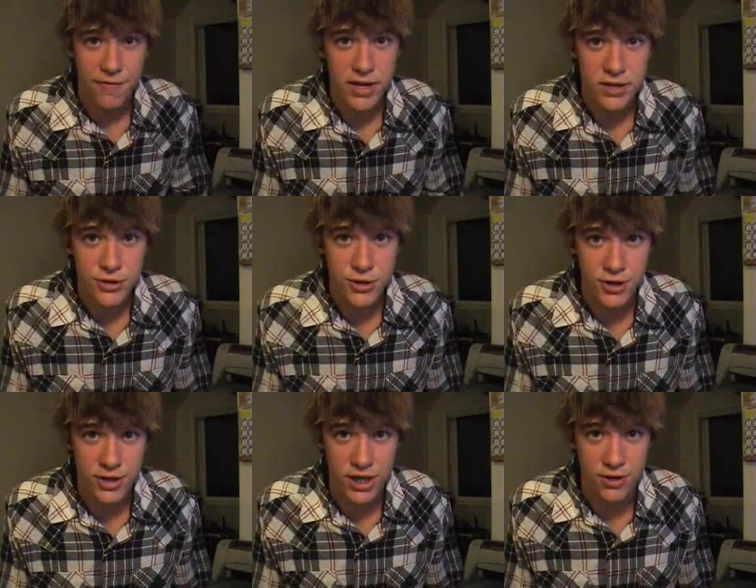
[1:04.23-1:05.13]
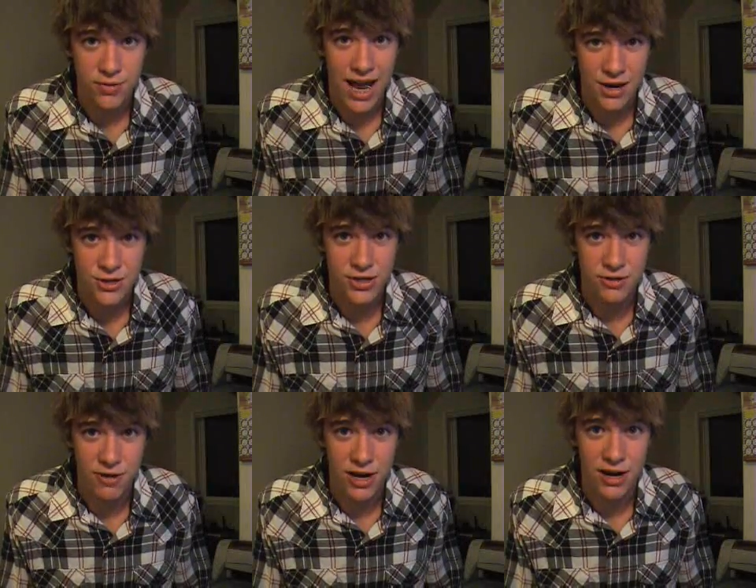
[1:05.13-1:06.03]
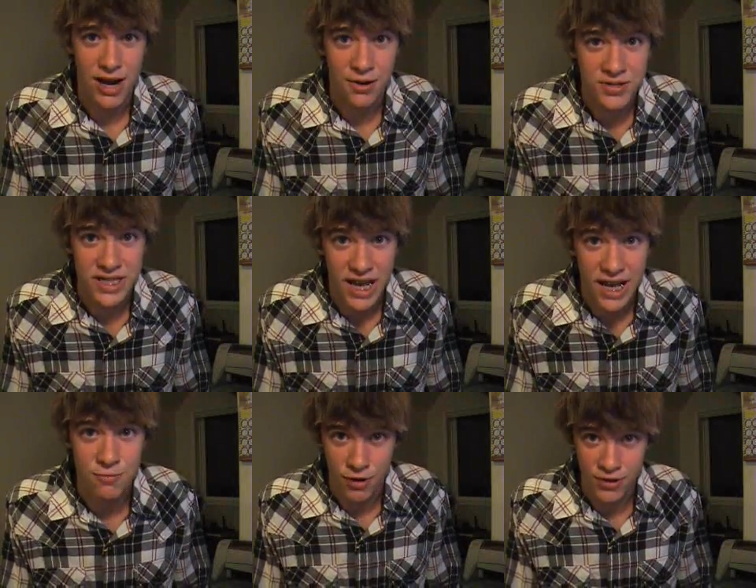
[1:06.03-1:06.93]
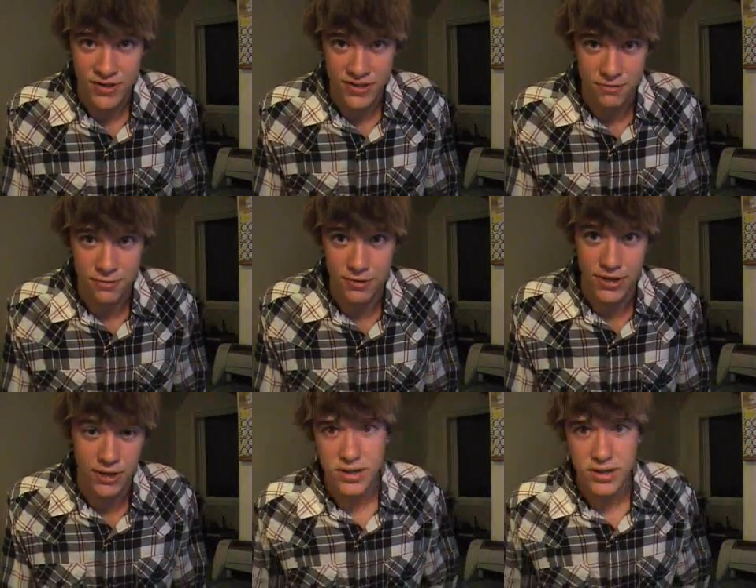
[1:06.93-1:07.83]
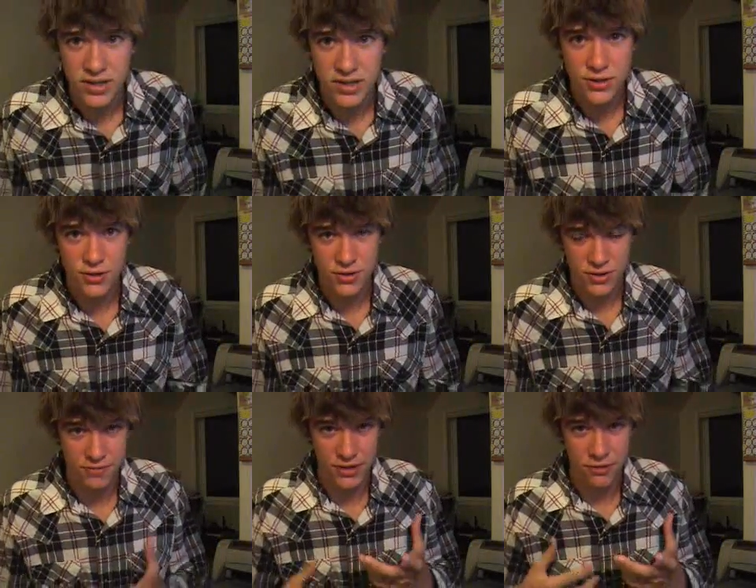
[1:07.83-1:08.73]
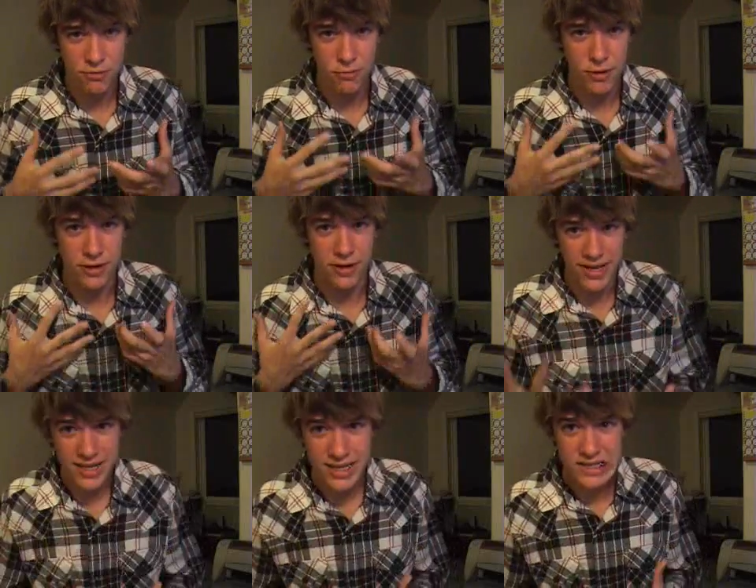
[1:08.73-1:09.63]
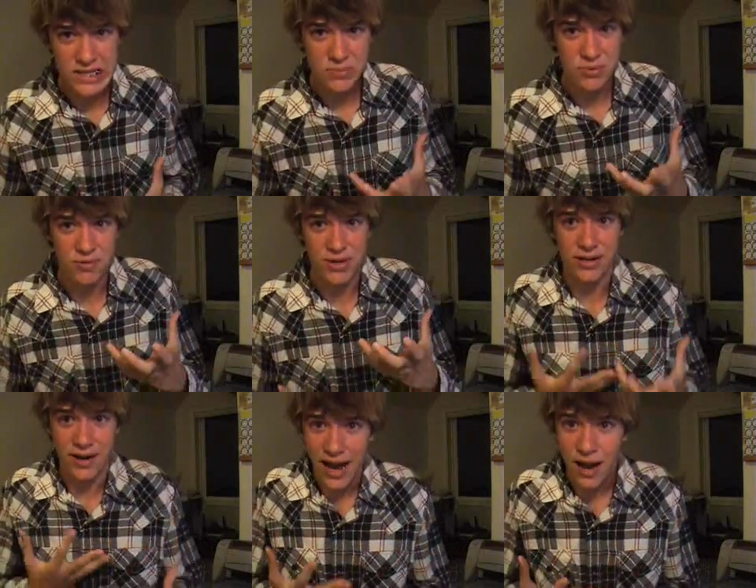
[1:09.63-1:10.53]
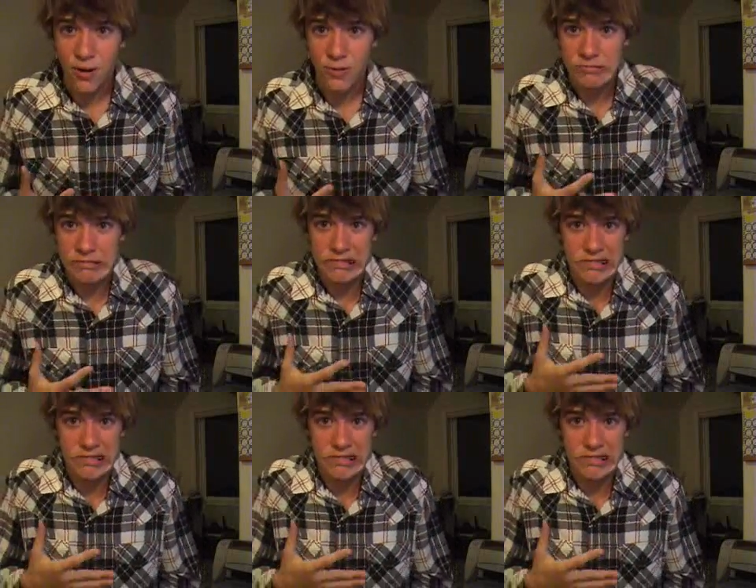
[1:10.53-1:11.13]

find a shirt that you would actually wear outside Walt Disney World. Disney shirts are really cool while you're in Disney, but when you're out,